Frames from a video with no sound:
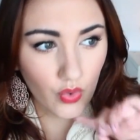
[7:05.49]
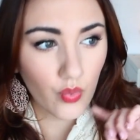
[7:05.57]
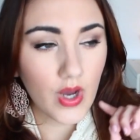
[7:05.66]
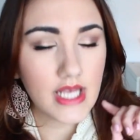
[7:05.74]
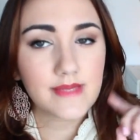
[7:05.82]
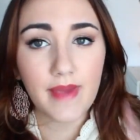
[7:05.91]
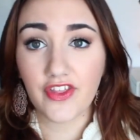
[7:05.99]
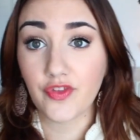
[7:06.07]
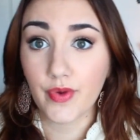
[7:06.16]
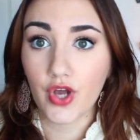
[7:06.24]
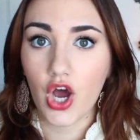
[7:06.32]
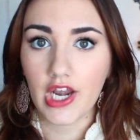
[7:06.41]
was Matthew
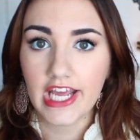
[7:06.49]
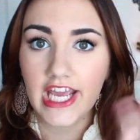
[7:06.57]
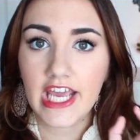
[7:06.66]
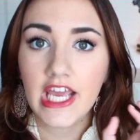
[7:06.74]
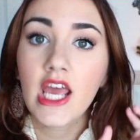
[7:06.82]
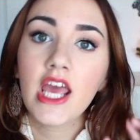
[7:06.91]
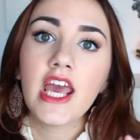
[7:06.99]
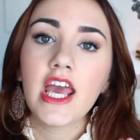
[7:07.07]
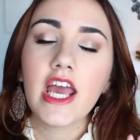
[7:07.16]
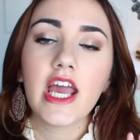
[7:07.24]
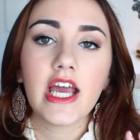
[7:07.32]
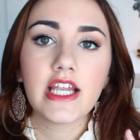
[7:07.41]
McConaughey
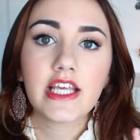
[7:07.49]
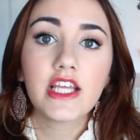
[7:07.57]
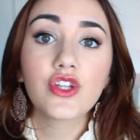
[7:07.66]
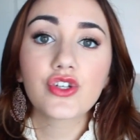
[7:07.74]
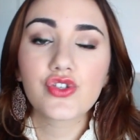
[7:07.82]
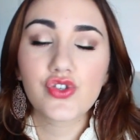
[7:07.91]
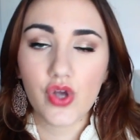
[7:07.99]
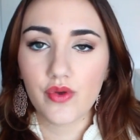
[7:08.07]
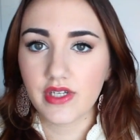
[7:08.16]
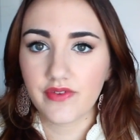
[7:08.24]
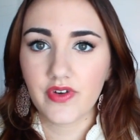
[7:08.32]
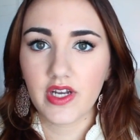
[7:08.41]
and he looks so
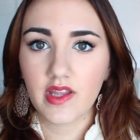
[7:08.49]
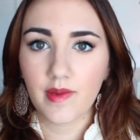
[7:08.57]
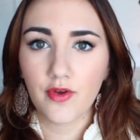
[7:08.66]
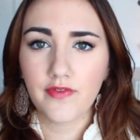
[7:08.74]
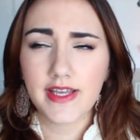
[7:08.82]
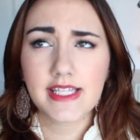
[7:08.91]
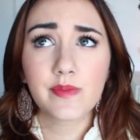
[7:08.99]
different in that movie.